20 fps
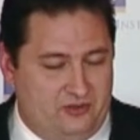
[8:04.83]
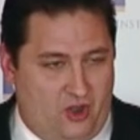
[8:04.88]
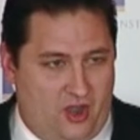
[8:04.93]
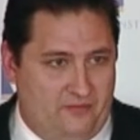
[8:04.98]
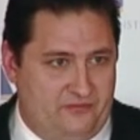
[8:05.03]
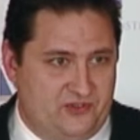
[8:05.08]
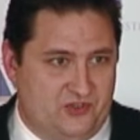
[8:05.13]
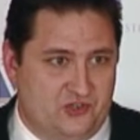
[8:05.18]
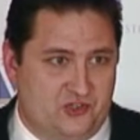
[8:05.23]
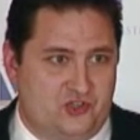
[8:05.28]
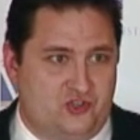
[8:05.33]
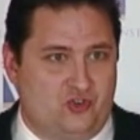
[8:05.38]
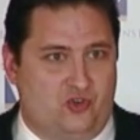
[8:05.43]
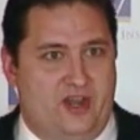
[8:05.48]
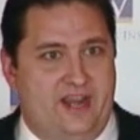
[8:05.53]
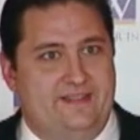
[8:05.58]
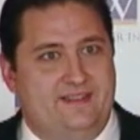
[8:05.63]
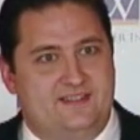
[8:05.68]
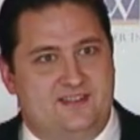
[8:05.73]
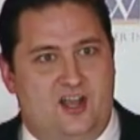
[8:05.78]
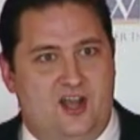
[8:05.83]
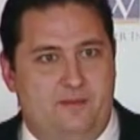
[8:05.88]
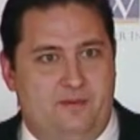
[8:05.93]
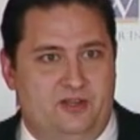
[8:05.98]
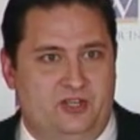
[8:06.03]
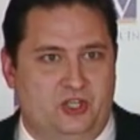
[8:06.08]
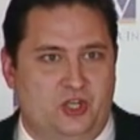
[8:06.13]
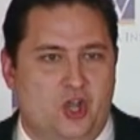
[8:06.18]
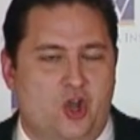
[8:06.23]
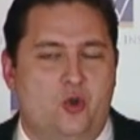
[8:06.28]
officers trained the
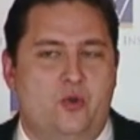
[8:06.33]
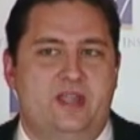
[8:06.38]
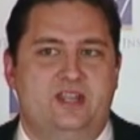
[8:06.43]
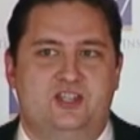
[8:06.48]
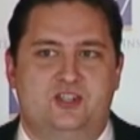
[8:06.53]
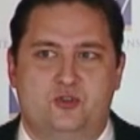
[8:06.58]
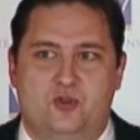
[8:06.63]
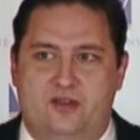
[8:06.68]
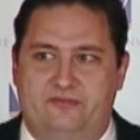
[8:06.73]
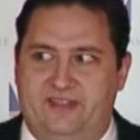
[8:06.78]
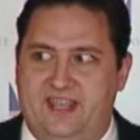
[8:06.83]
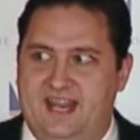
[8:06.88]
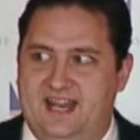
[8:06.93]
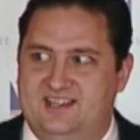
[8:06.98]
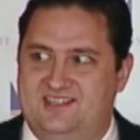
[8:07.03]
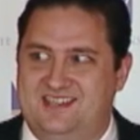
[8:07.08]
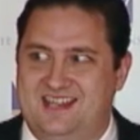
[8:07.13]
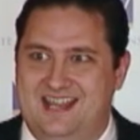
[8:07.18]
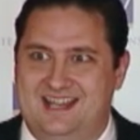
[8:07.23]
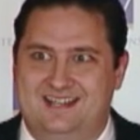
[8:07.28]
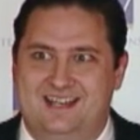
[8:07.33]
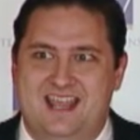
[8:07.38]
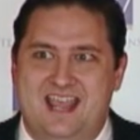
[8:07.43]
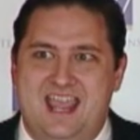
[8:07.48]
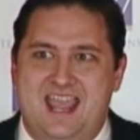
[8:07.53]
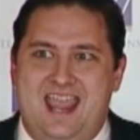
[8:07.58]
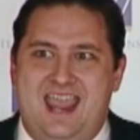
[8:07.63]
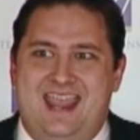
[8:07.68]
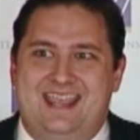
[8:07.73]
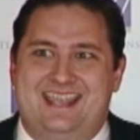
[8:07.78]
Taliban to go into Afghanistan,
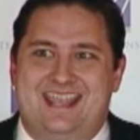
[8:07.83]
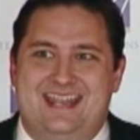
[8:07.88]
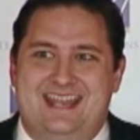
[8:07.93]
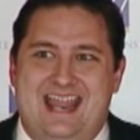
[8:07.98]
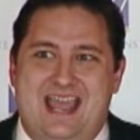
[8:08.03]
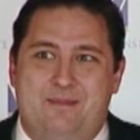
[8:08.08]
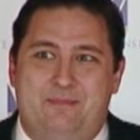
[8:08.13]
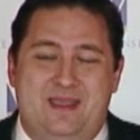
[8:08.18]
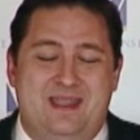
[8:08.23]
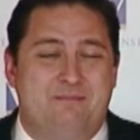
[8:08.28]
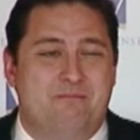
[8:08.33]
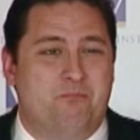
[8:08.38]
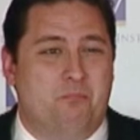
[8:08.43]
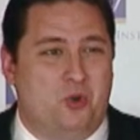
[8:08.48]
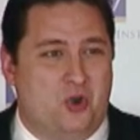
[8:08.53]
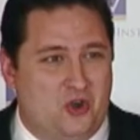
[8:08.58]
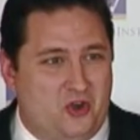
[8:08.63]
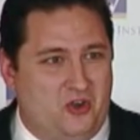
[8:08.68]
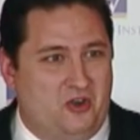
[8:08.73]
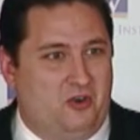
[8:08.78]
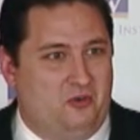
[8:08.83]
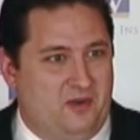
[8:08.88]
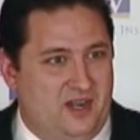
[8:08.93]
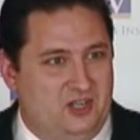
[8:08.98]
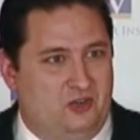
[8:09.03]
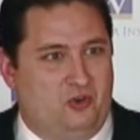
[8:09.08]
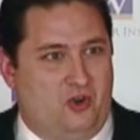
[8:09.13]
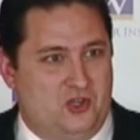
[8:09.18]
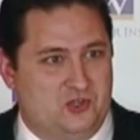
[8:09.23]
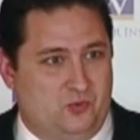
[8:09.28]
kidnap and murder a Red
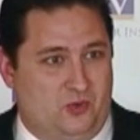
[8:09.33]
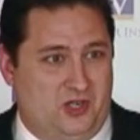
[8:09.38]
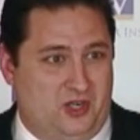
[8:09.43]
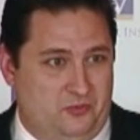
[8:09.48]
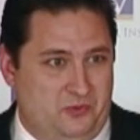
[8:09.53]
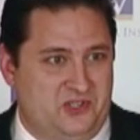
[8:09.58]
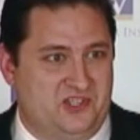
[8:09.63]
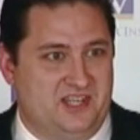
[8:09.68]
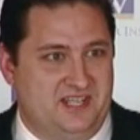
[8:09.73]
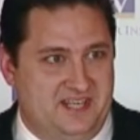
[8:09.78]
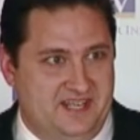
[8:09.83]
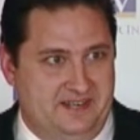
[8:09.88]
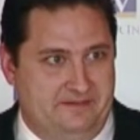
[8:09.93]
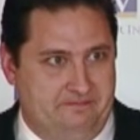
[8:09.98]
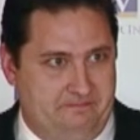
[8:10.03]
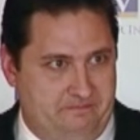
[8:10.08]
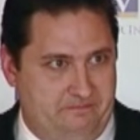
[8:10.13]
Cross worker, which they did.